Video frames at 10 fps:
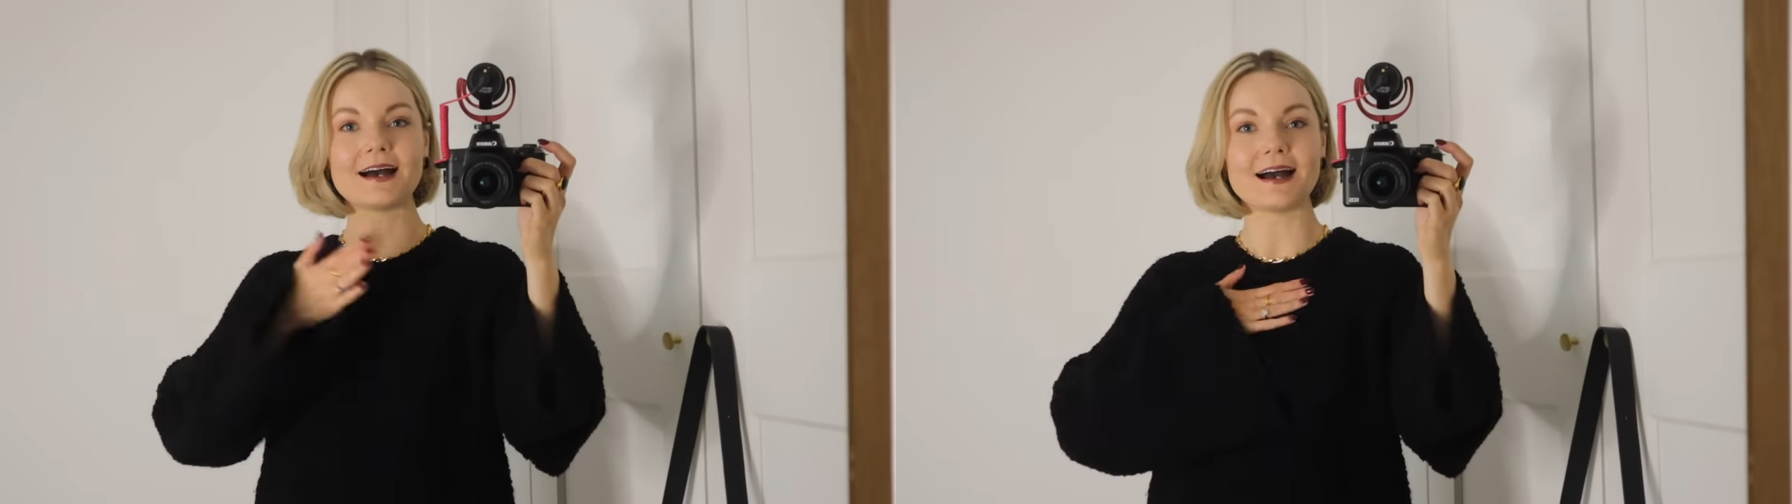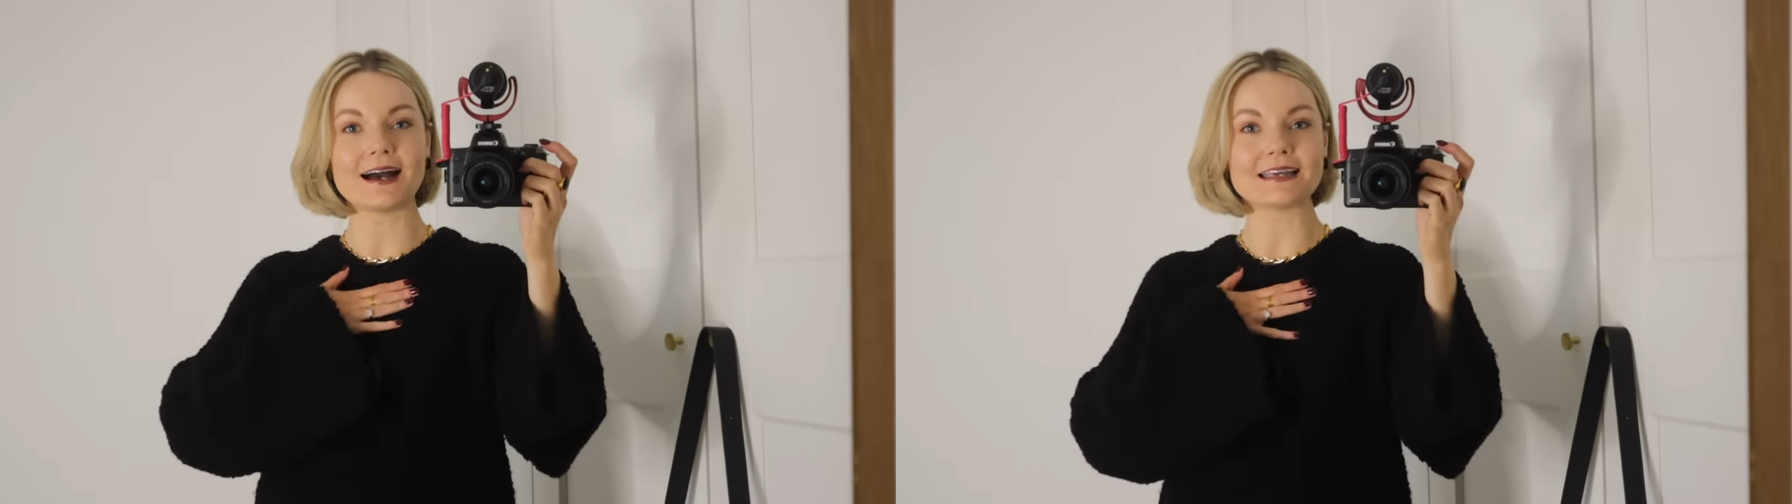
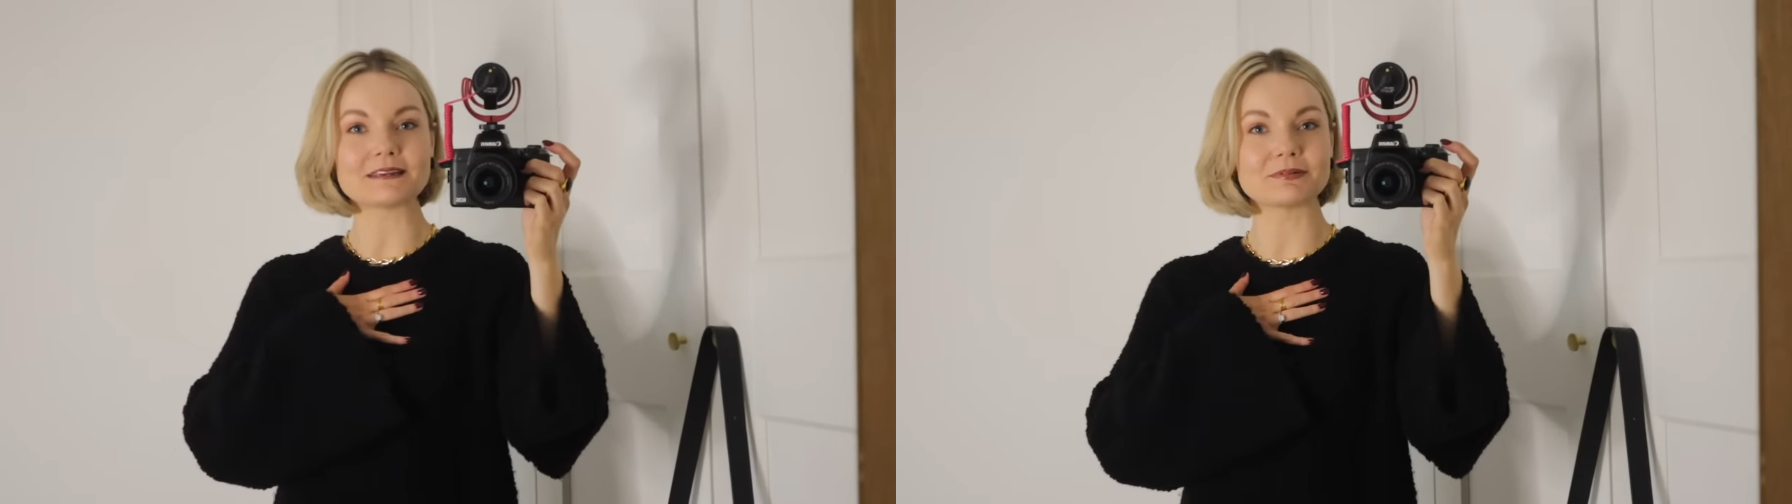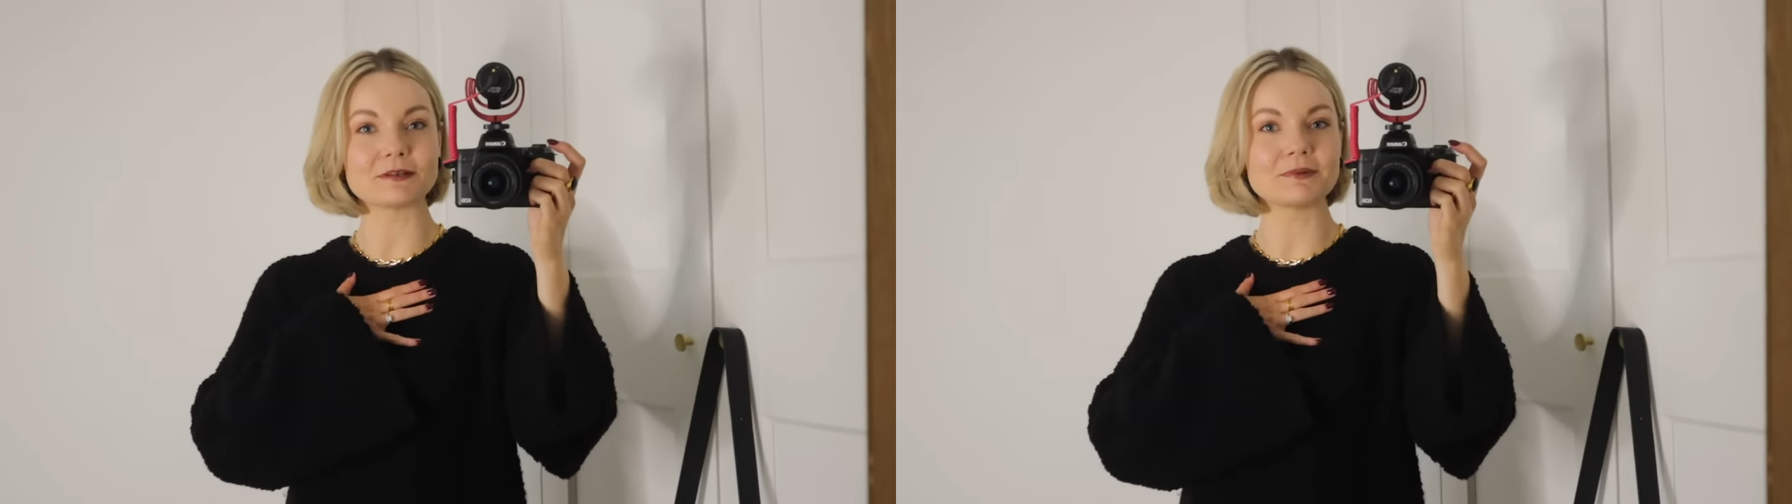I
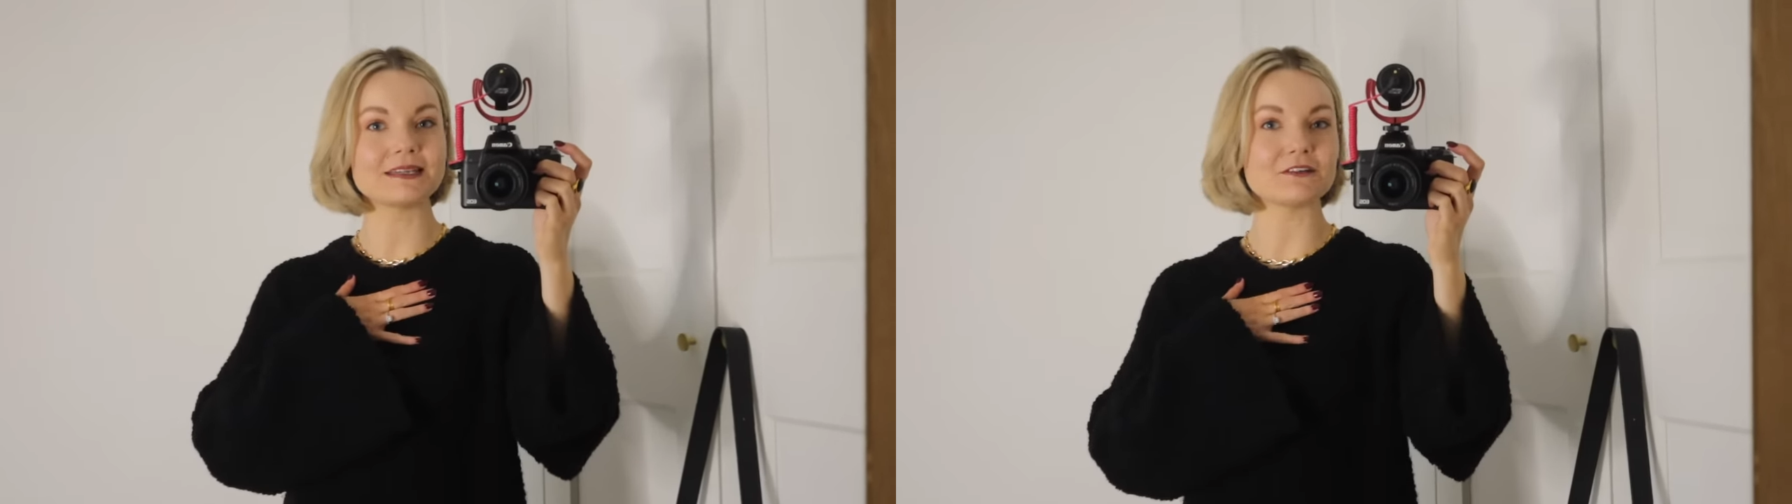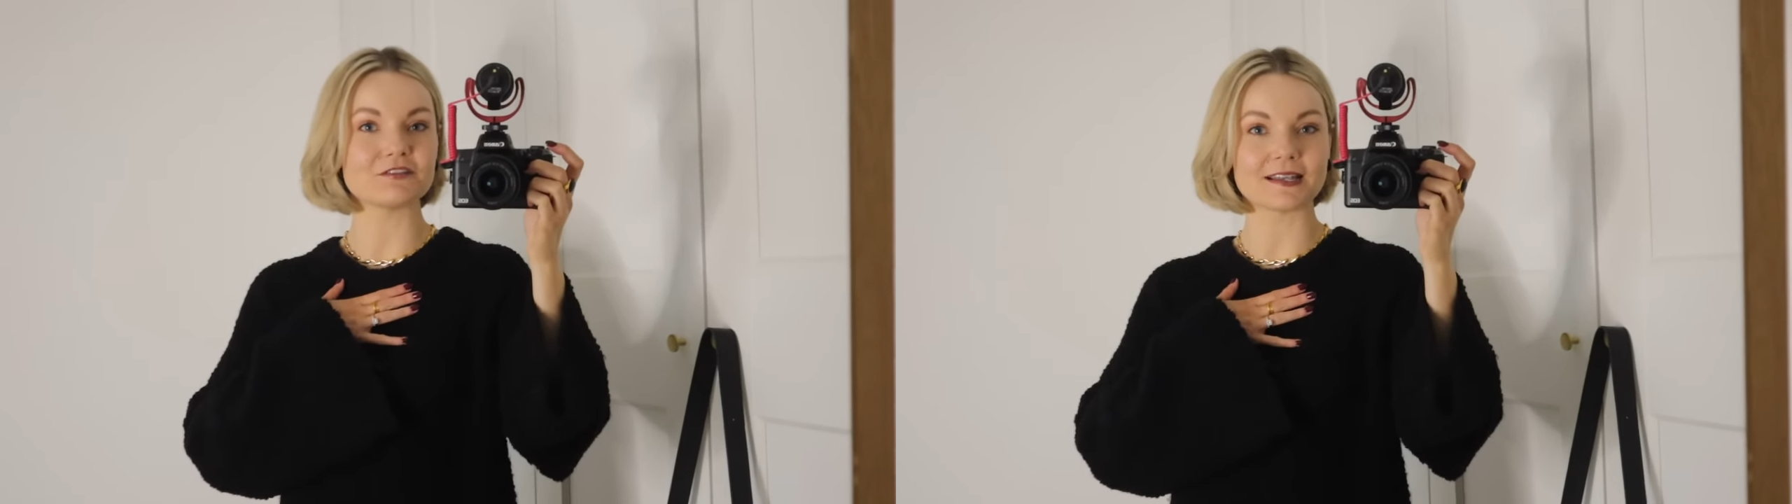blooming
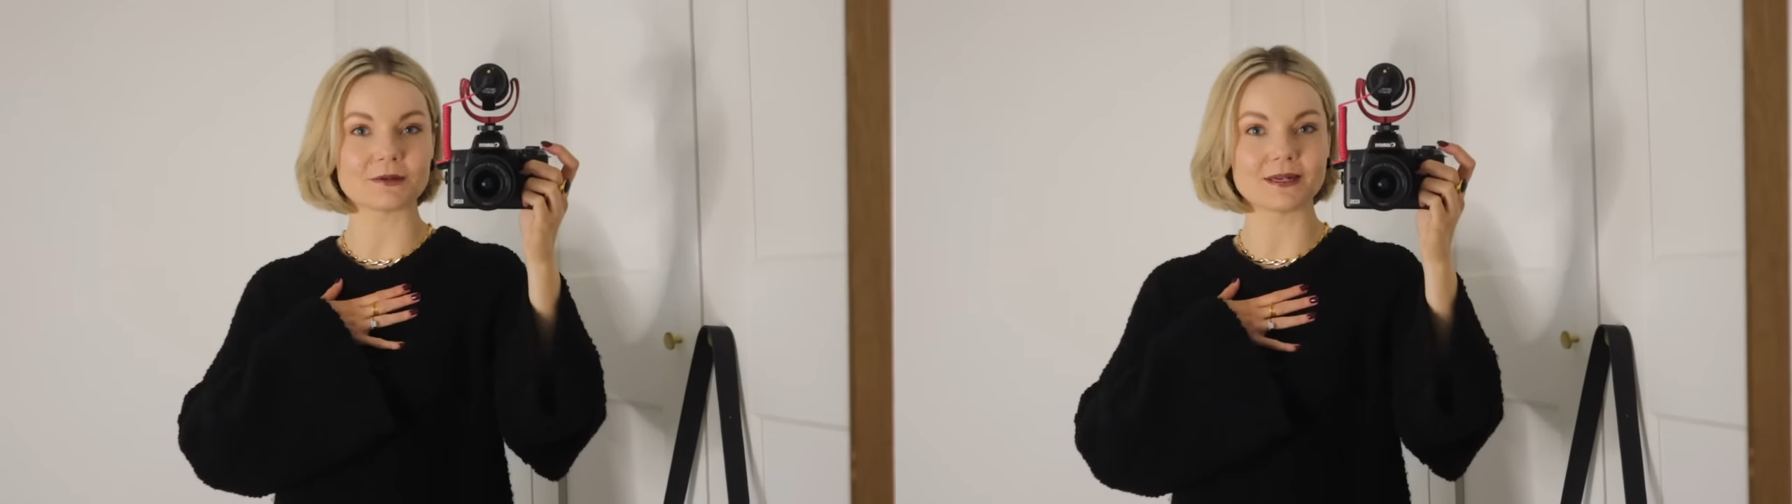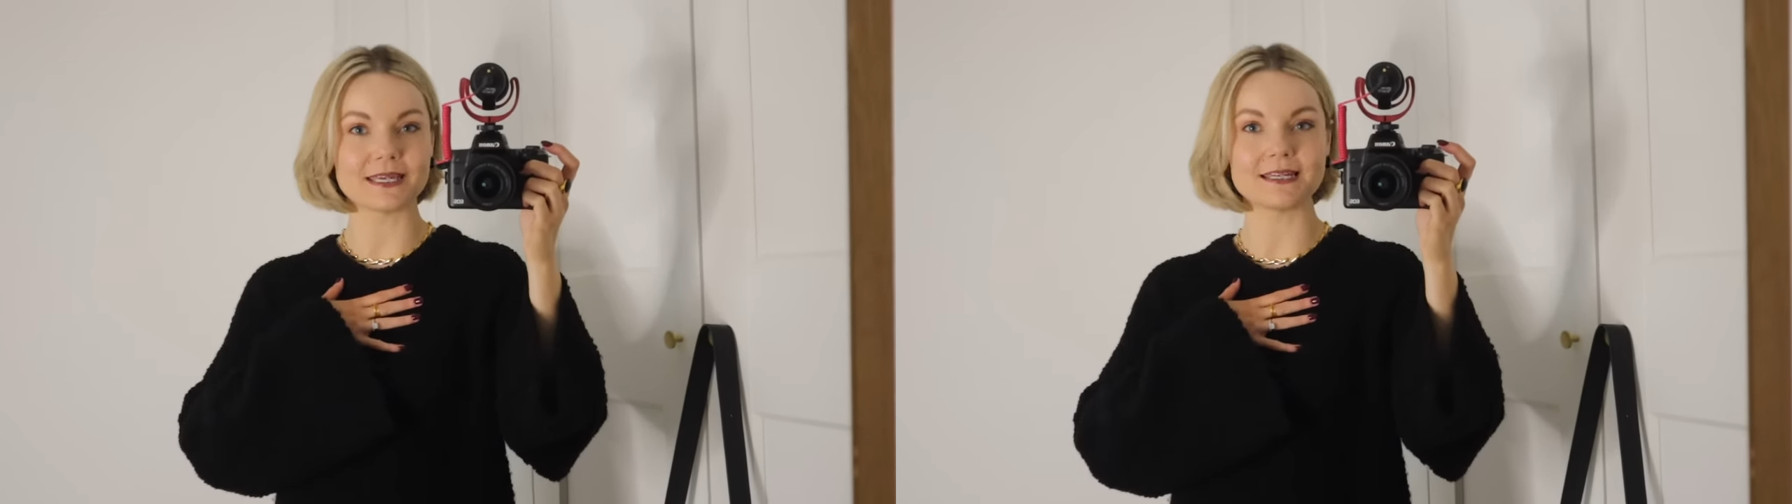love
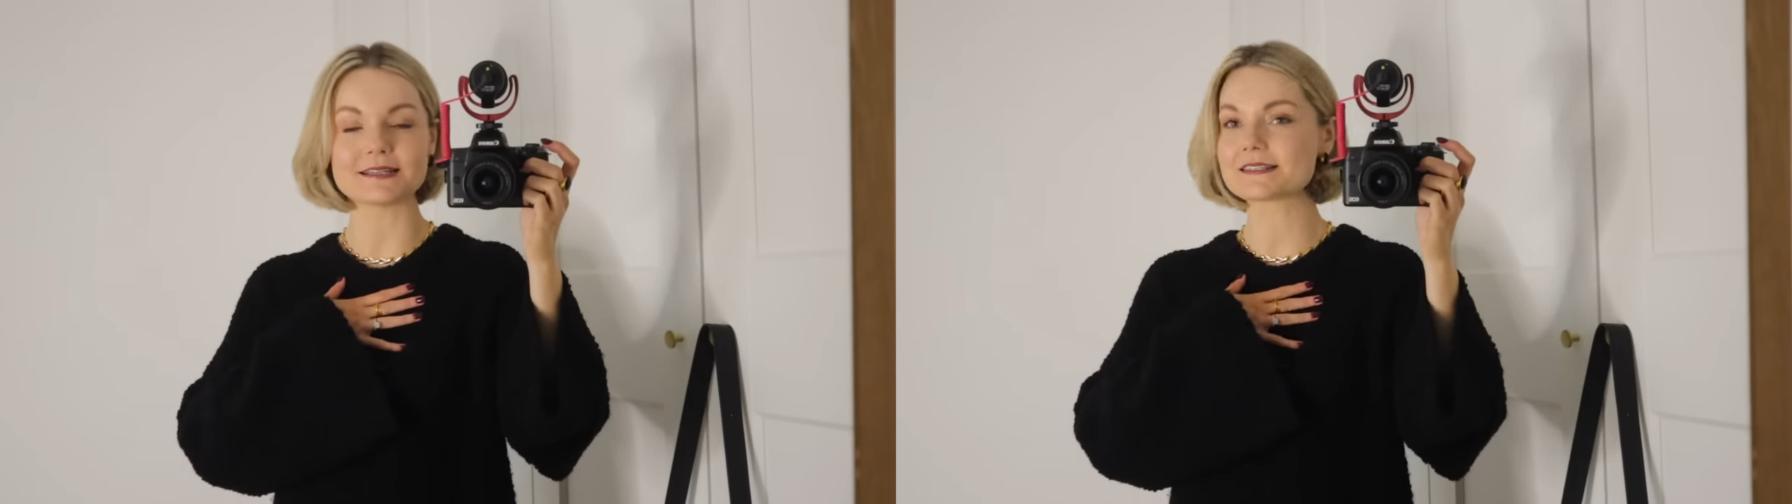Halloween,